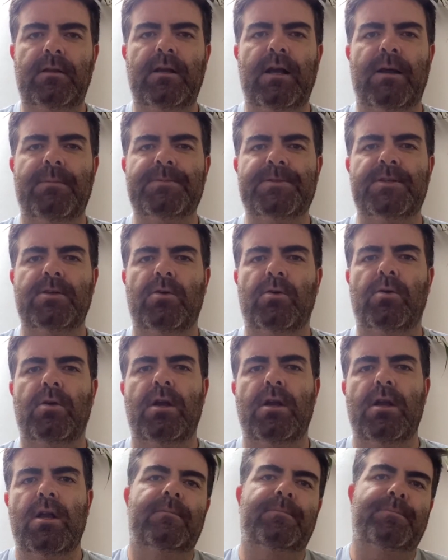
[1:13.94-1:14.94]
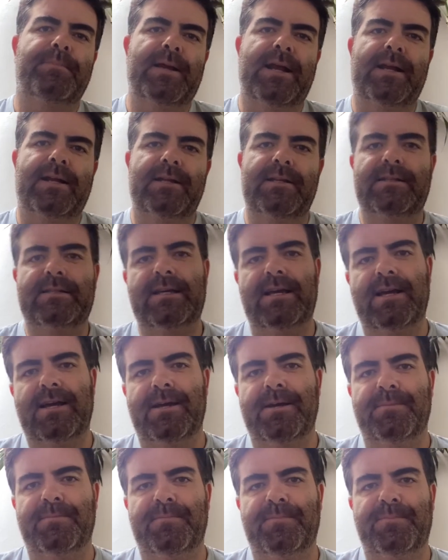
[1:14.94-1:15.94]
So back in
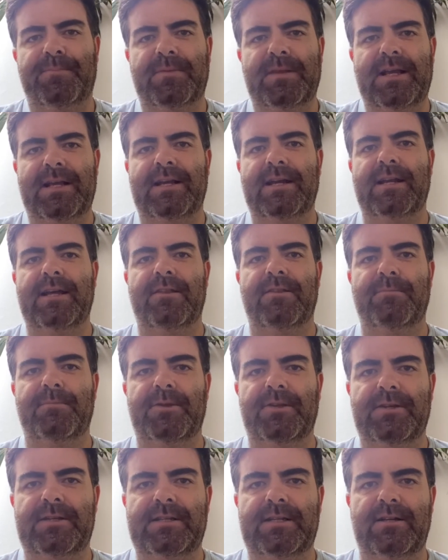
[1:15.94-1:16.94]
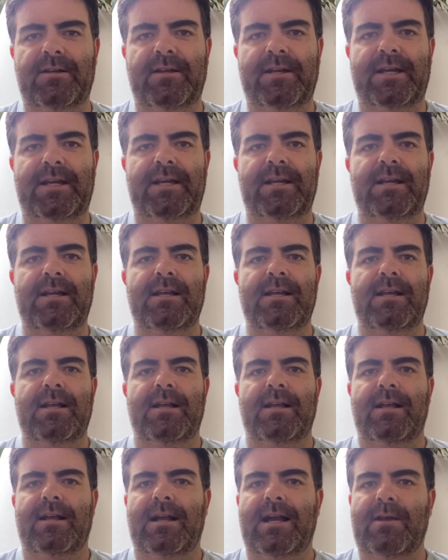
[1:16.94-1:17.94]
time, I got out of the military,
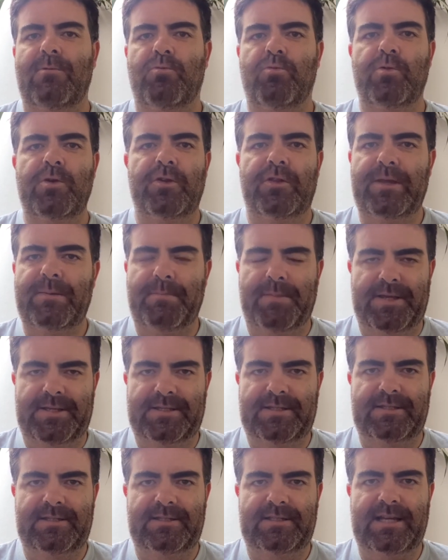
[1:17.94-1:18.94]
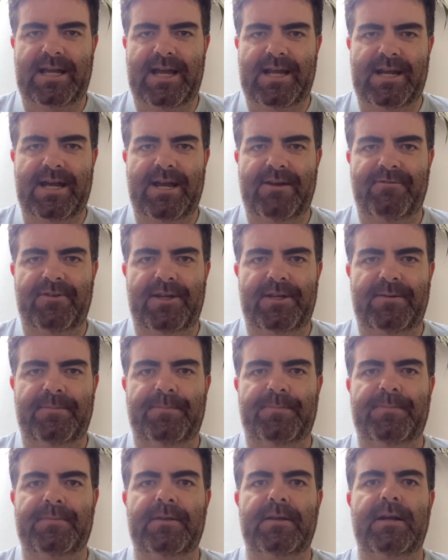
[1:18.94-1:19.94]
I really missed skydiving.
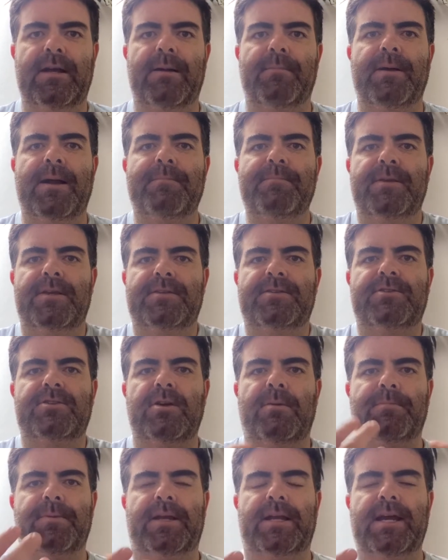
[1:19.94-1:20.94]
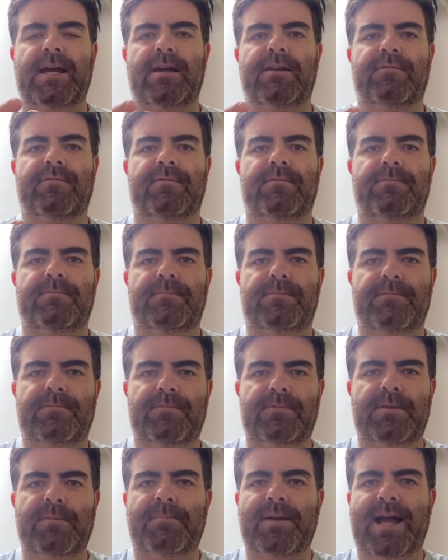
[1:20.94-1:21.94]
I missed jumping out of
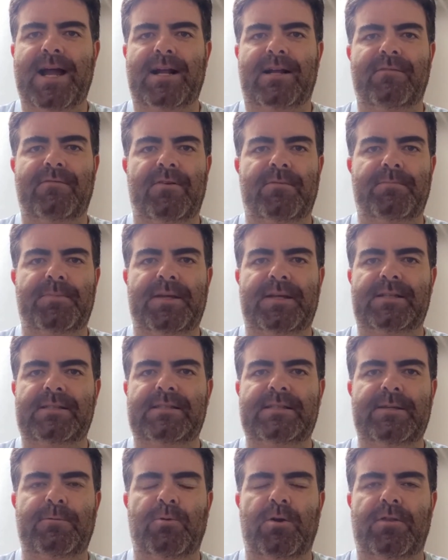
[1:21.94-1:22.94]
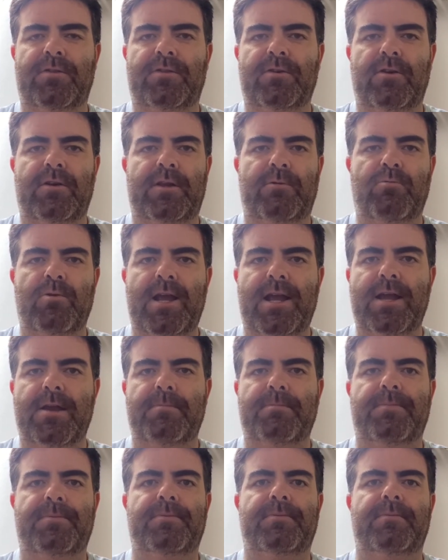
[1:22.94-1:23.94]
the back of a big C-130
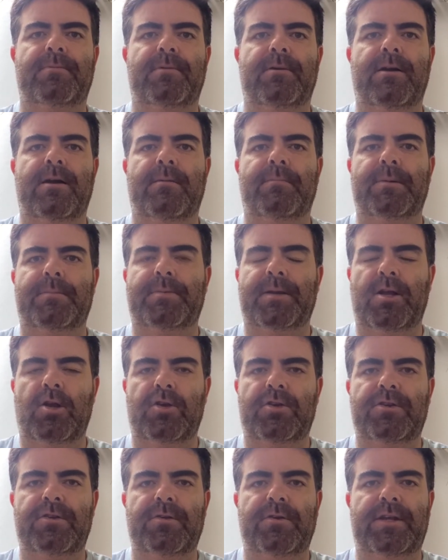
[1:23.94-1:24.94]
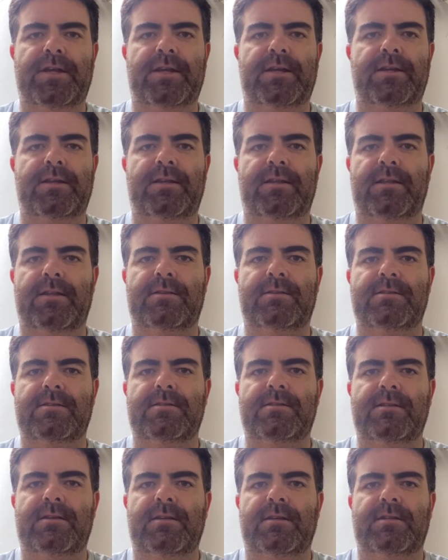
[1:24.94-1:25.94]
ramp. And parachuting,
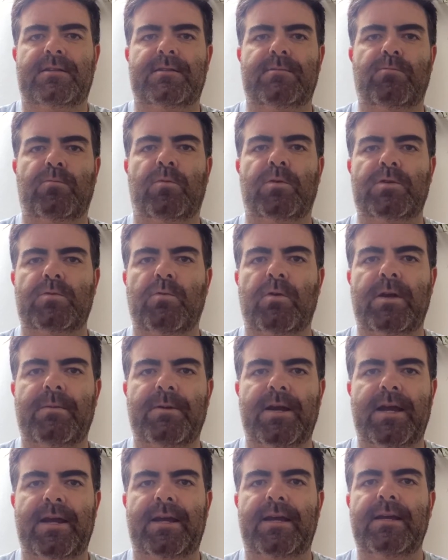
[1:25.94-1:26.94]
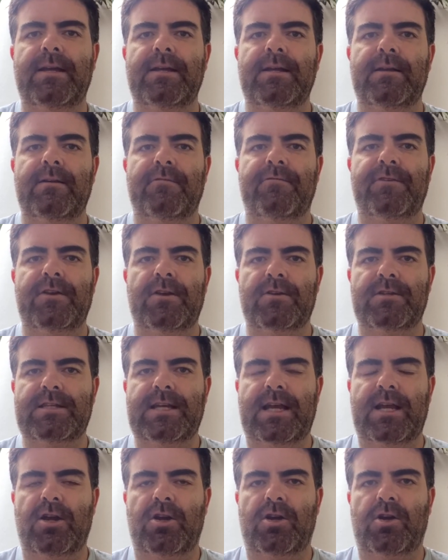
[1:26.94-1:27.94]
it was one of my fears
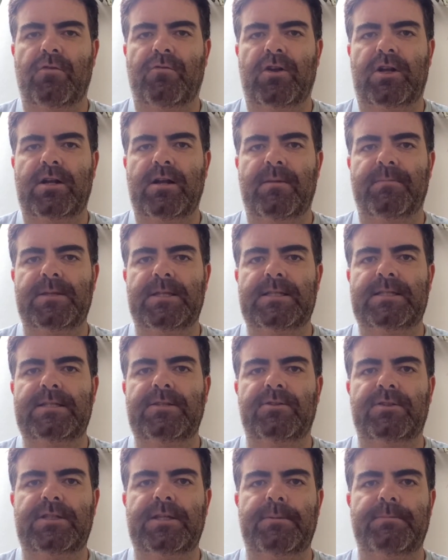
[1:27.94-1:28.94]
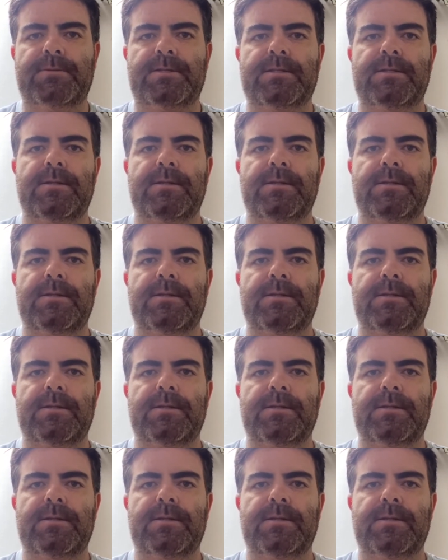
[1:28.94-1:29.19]
I had to overcome in the SEAL teams,